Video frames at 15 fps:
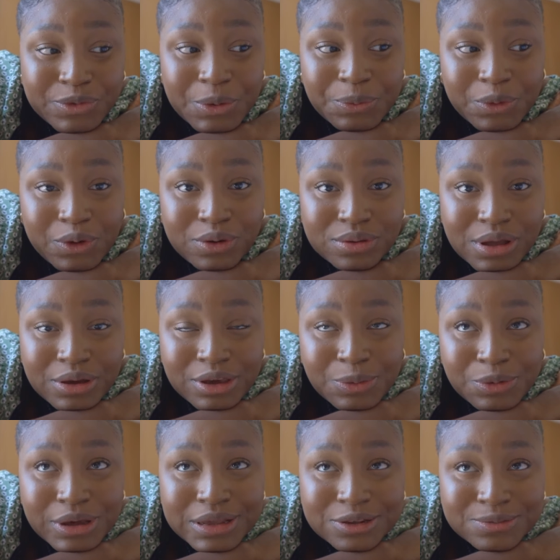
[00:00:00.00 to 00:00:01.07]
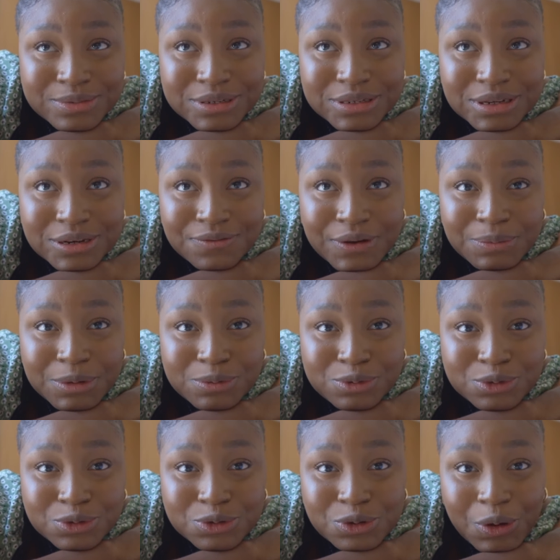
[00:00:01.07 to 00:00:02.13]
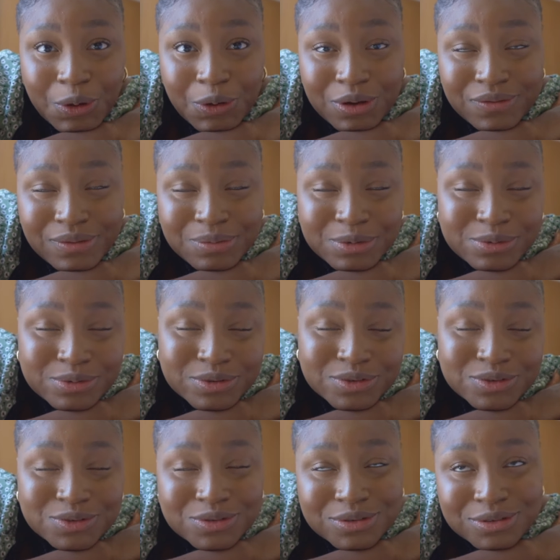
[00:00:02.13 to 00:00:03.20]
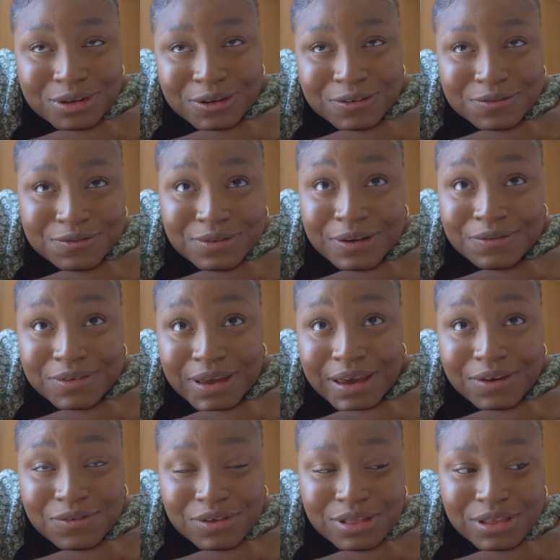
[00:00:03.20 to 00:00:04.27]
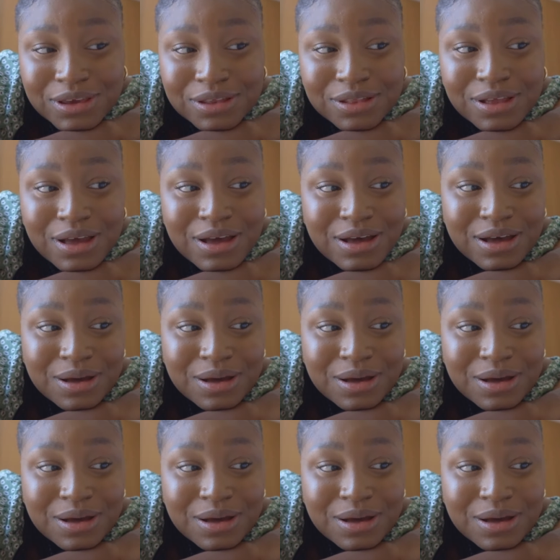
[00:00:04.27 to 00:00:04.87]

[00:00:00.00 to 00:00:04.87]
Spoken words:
but I'll keep you guys updated if I'm able to talk, if I'm able to do stuff after everything.